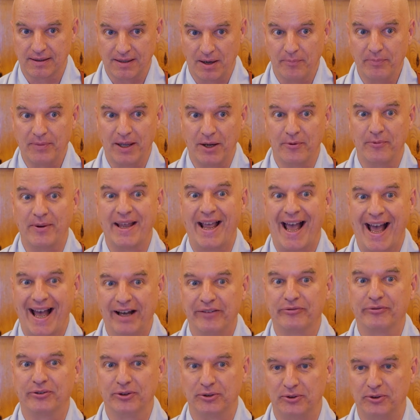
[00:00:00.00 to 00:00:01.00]
something we
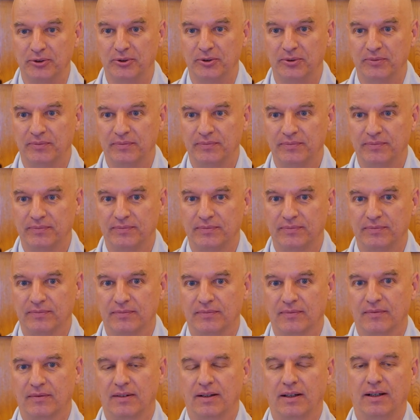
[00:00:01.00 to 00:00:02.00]
have to do.
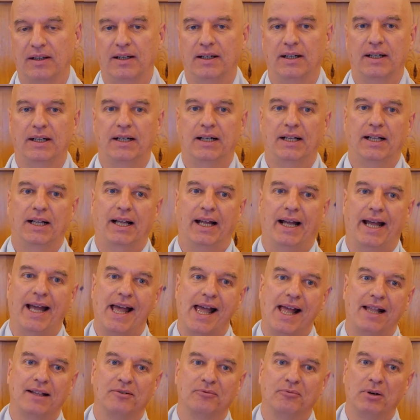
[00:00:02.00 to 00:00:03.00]

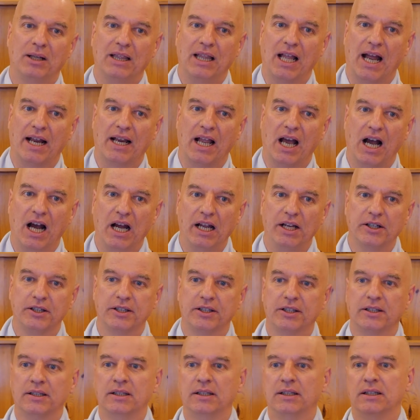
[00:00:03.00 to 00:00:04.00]
And one line
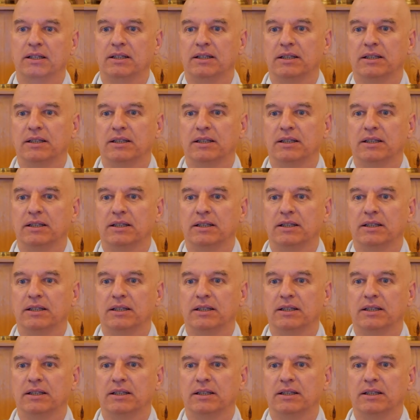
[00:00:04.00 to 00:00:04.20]
higher